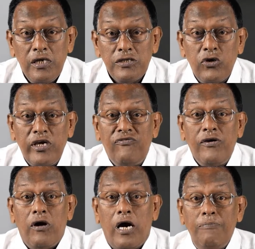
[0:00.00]
So, if
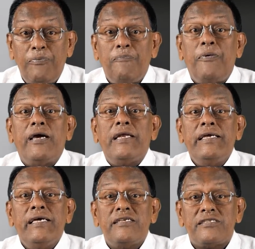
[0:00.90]
you are
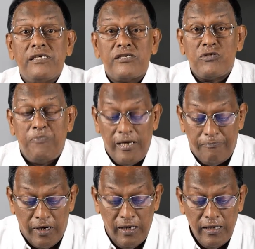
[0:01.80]
preparing a research
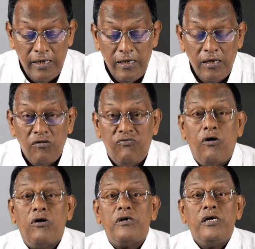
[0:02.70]
paper
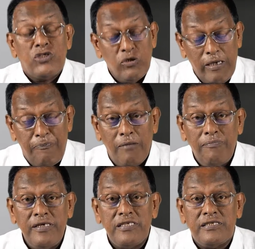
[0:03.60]
to be
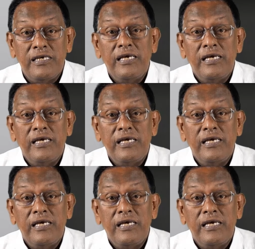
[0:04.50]
published